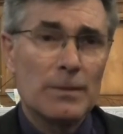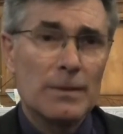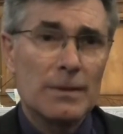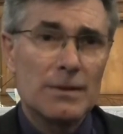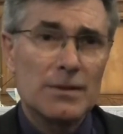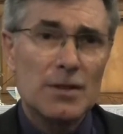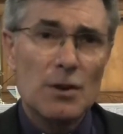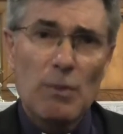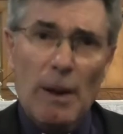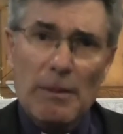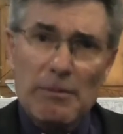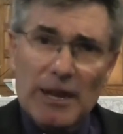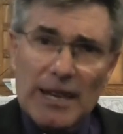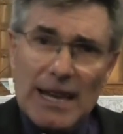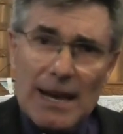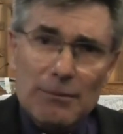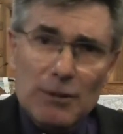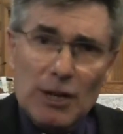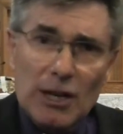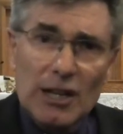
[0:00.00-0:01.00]
So when we
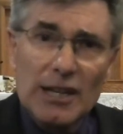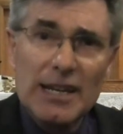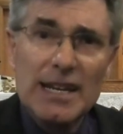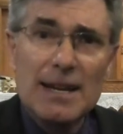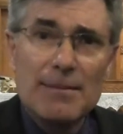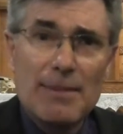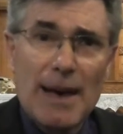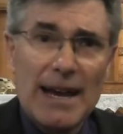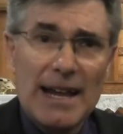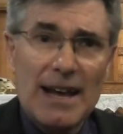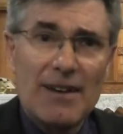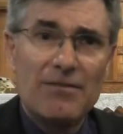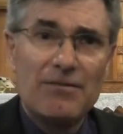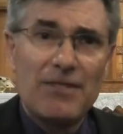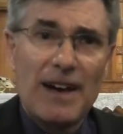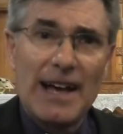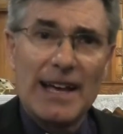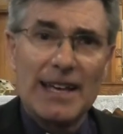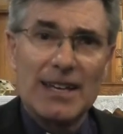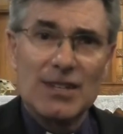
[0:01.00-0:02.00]
come clean about our
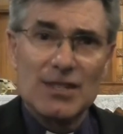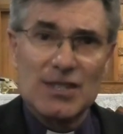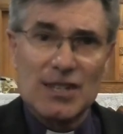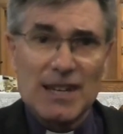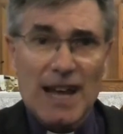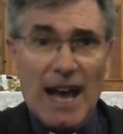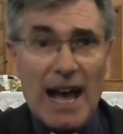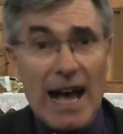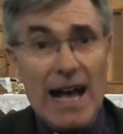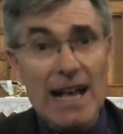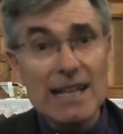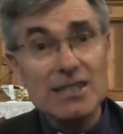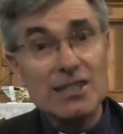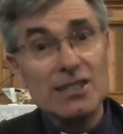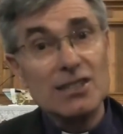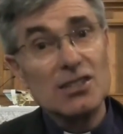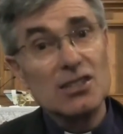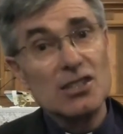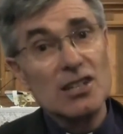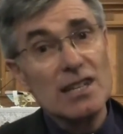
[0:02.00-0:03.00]
failures and
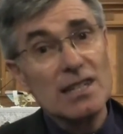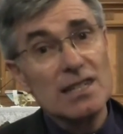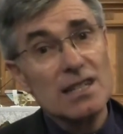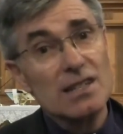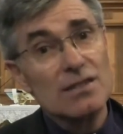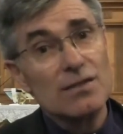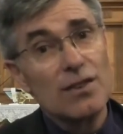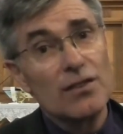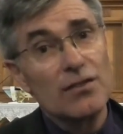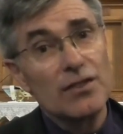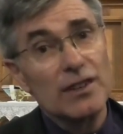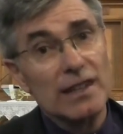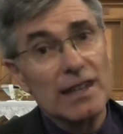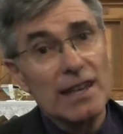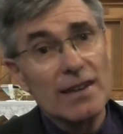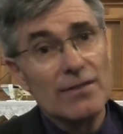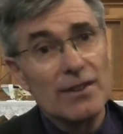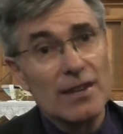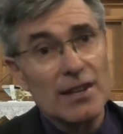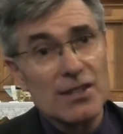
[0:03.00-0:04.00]
ask Jesus for
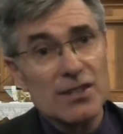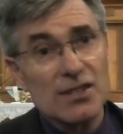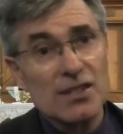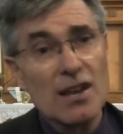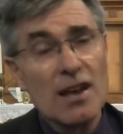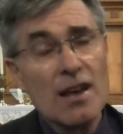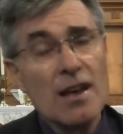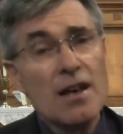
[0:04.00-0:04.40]
forgiveness,